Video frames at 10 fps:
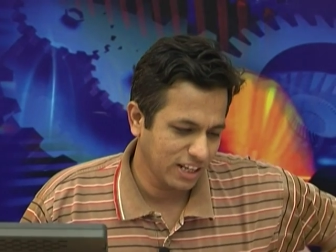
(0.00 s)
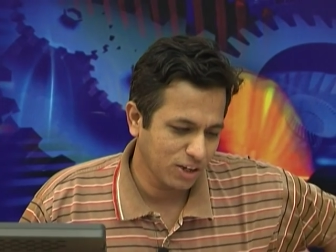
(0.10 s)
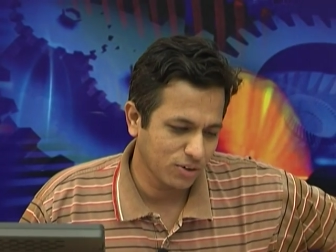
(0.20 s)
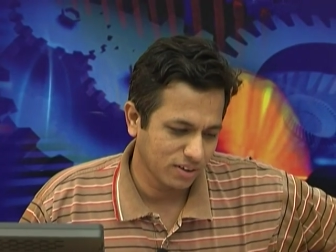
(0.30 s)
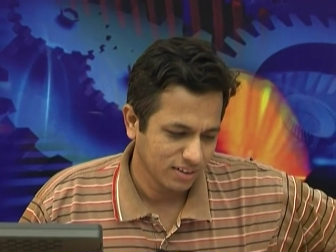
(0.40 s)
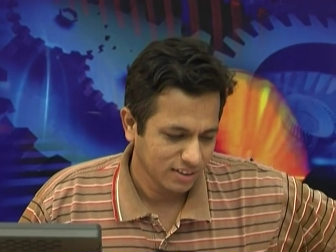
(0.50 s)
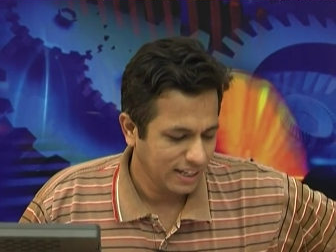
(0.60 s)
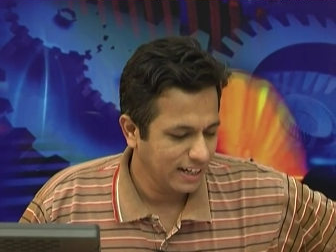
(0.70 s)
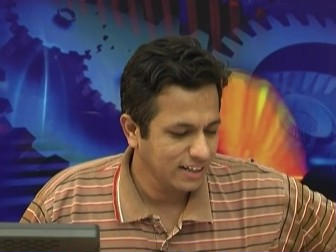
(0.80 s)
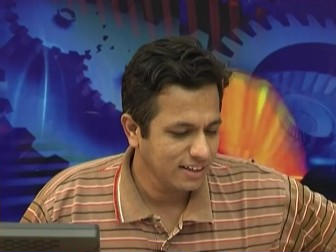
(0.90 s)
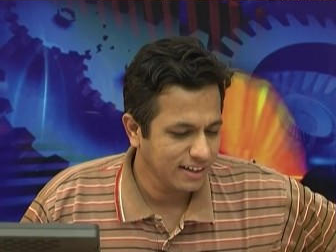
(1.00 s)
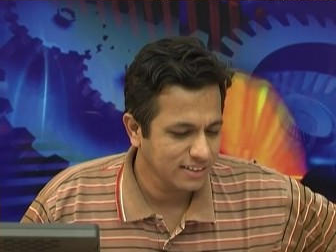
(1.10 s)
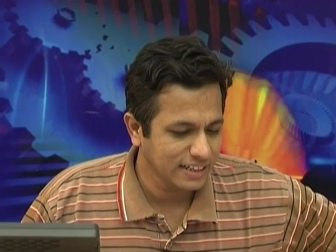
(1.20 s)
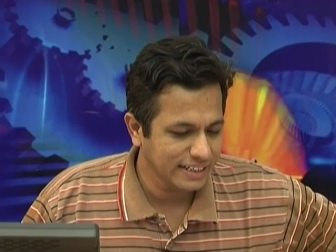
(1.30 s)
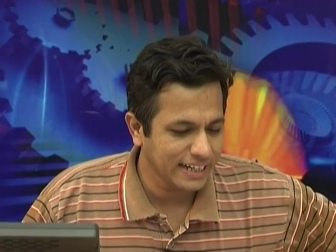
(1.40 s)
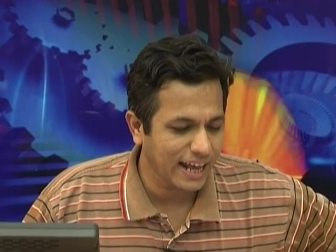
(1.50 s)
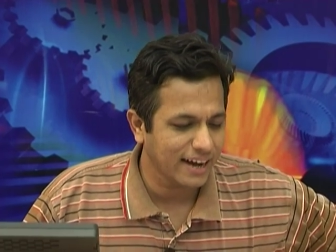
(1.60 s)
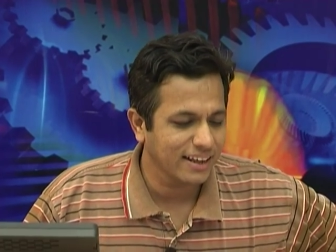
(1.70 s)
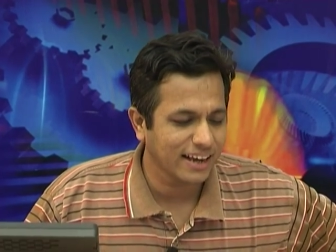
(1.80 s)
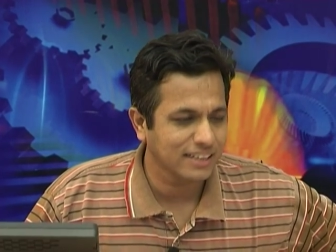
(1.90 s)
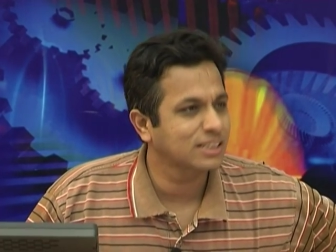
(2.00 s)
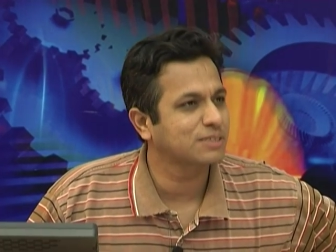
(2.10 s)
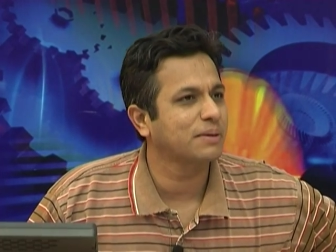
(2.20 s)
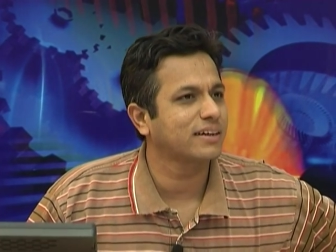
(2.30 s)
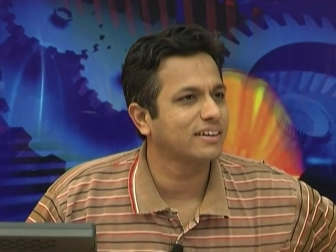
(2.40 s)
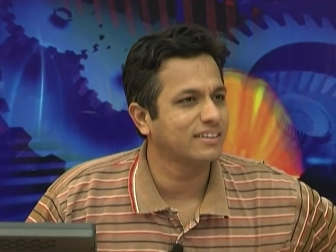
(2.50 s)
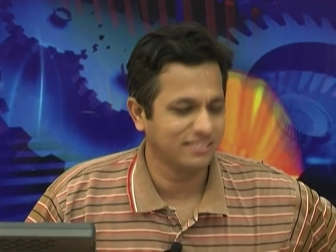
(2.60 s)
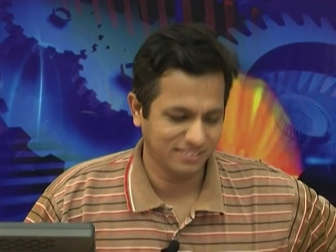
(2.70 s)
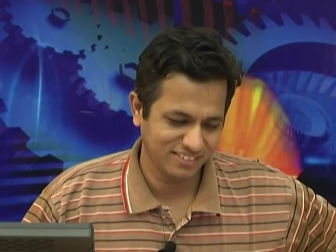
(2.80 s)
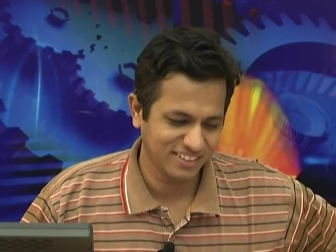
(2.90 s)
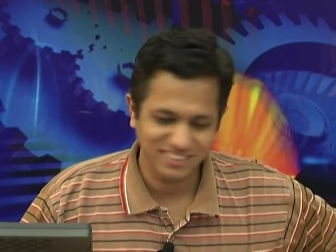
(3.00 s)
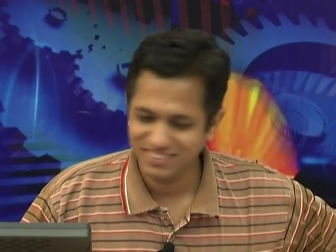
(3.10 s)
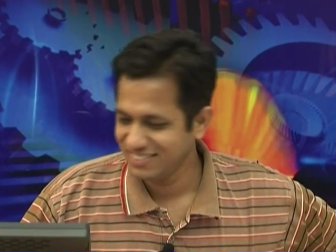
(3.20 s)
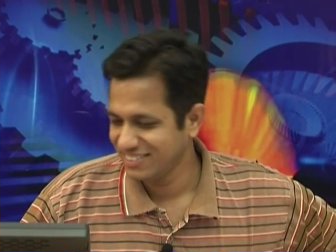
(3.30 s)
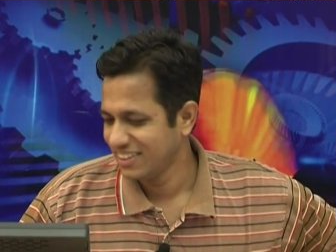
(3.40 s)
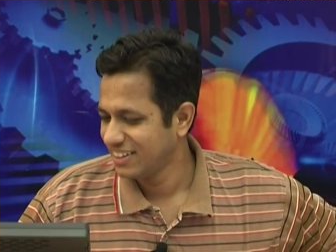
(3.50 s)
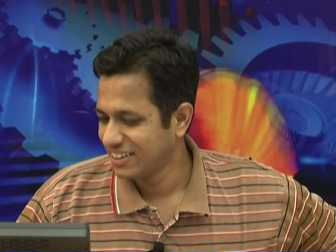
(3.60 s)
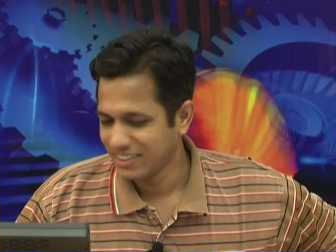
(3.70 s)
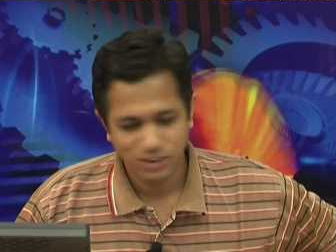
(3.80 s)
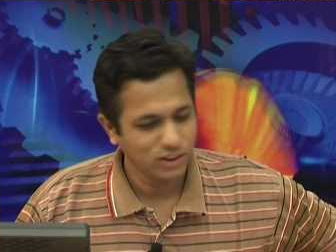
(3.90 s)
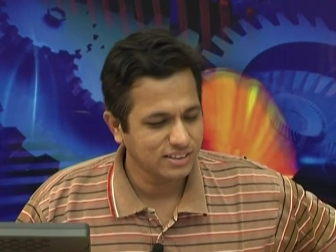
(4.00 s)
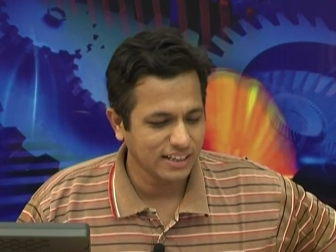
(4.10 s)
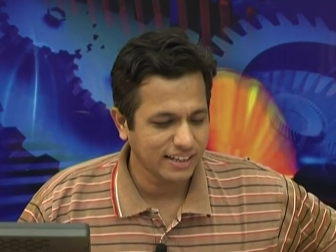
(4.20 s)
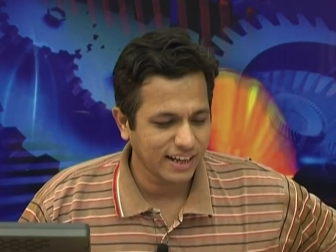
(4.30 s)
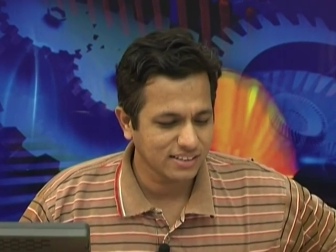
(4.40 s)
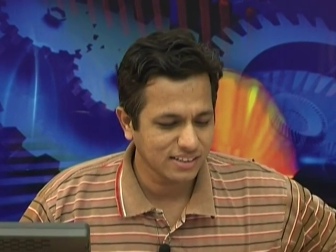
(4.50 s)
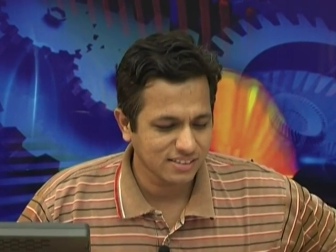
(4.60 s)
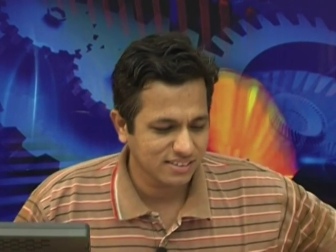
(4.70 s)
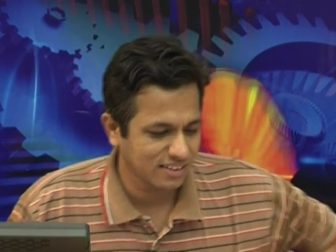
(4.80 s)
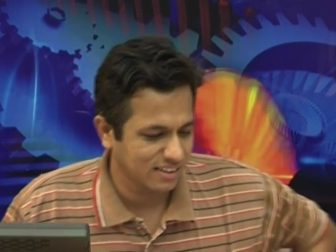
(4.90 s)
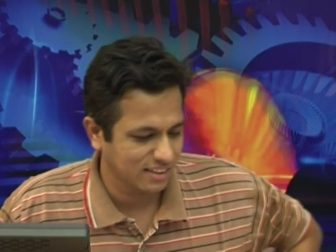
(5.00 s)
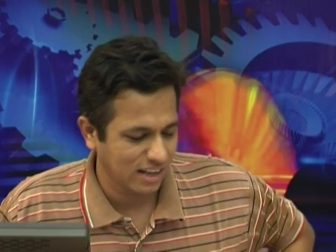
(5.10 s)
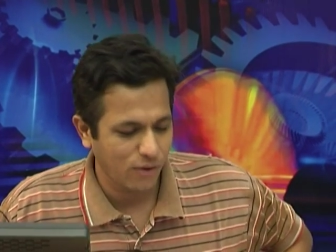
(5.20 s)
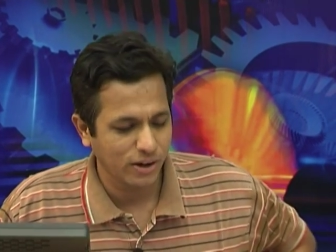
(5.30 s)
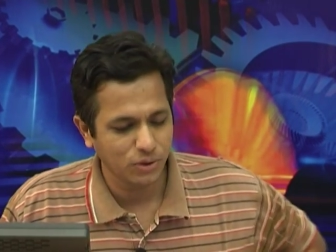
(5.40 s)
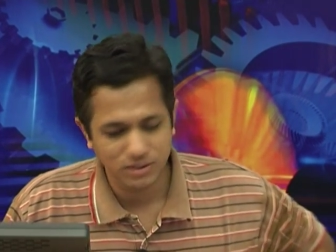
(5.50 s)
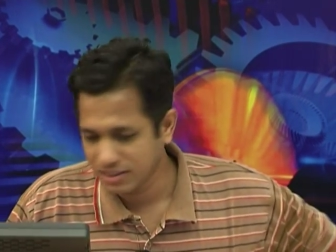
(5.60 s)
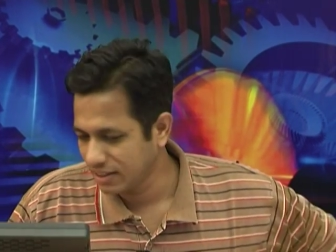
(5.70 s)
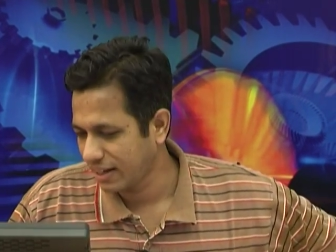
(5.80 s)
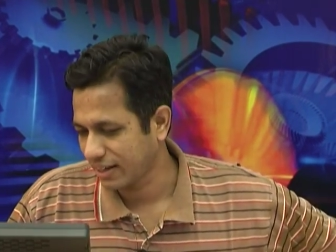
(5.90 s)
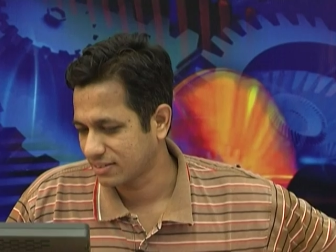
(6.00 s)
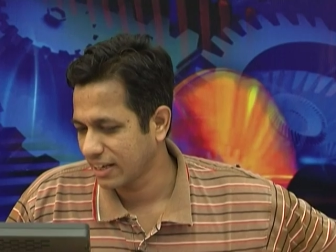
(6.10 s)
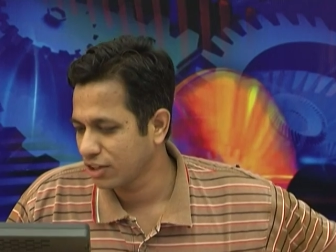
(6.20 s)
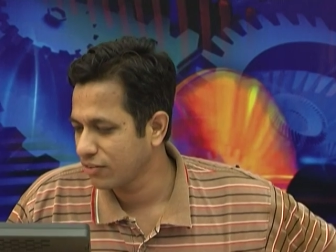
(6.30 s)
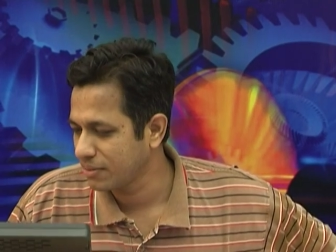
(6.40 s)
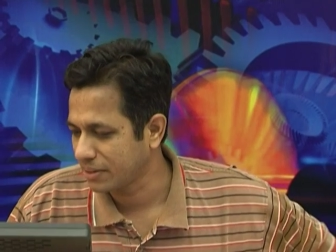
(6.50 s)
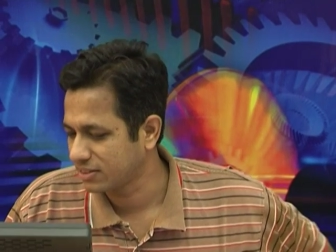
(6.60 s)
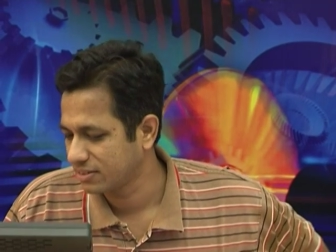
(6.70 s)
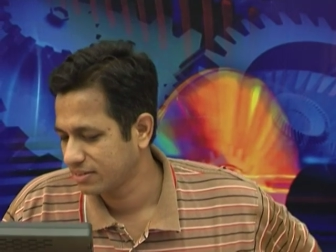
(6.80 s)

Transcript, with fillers: Very good. It is, it is indeed adding as expected. Yeah. So the syntax is uh, now I know the syntax. Thank you very much.